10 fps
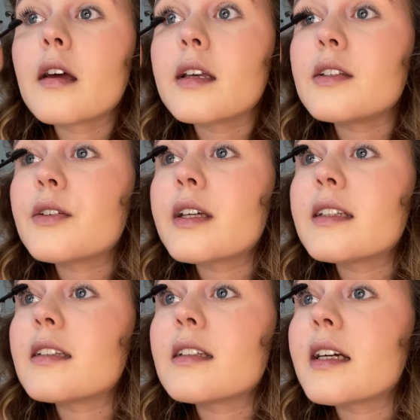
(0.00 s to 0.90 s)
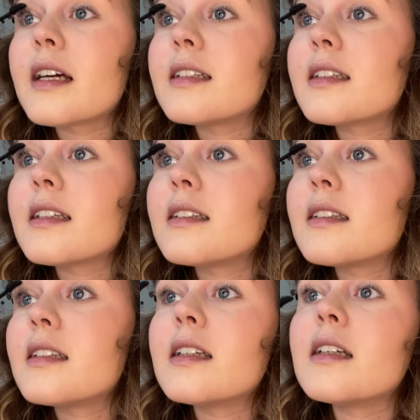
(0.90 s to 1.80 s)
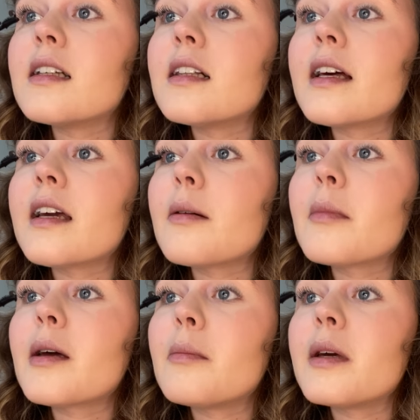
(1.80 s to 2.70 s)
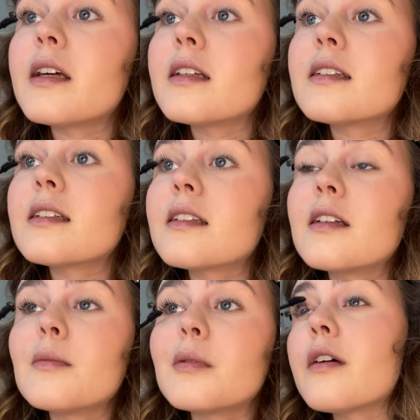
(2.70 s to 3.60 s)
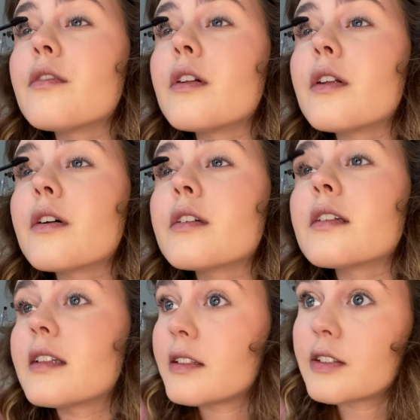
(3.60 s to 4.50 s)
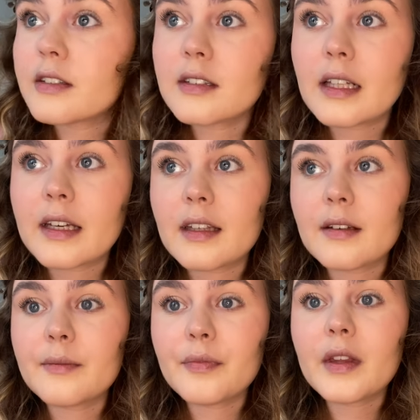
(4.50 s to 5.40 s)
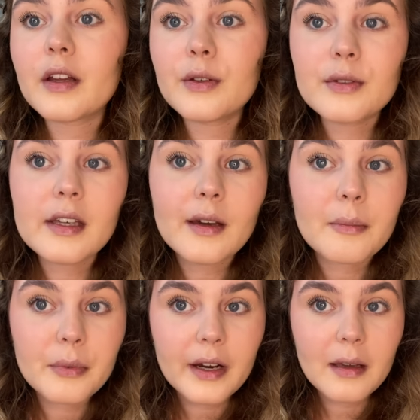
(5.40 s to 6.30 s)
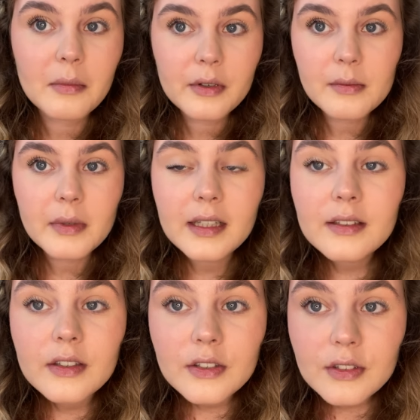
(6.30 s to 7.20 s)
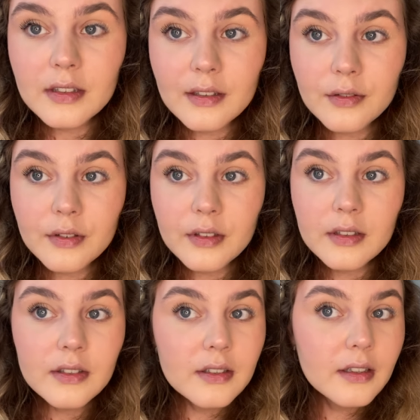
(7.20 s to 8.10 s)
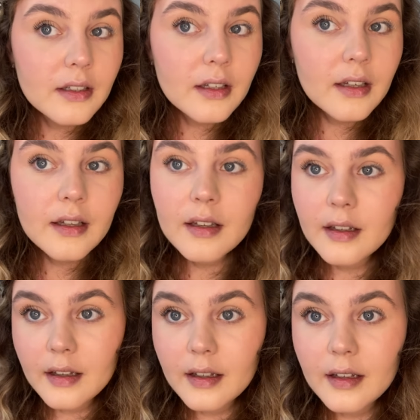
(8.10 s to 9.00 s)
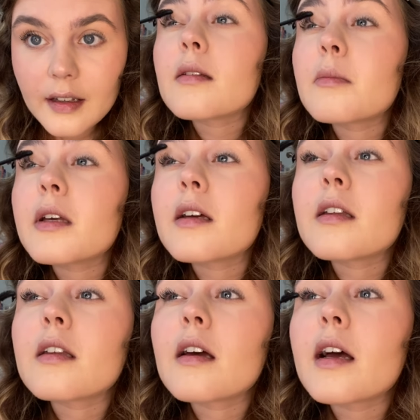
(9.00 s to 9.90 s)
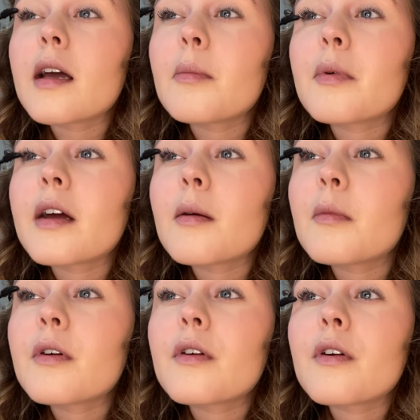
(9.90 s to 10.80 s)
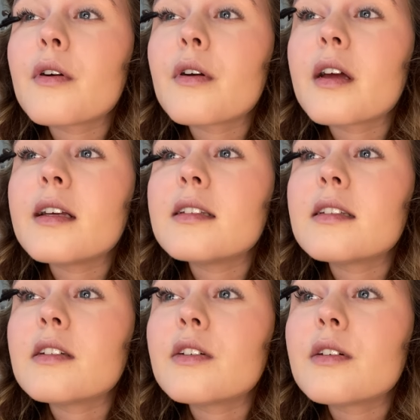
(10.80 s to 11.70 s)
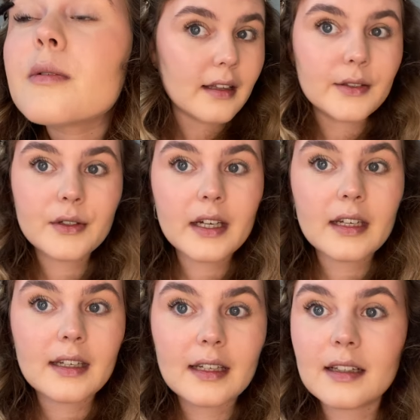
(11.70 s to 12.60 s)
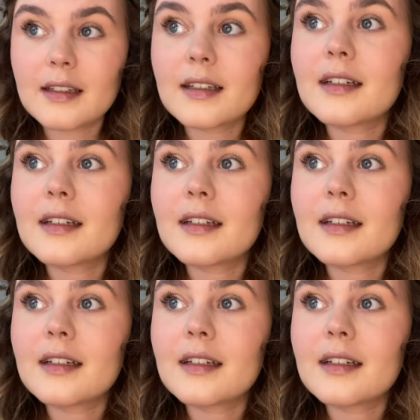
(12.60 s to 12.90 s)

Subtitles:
As you can, guys can see, like my biggest tip, I have the longest lashes, like using a primer makes such a difference. It can be an eye primer or a serum. Look at that.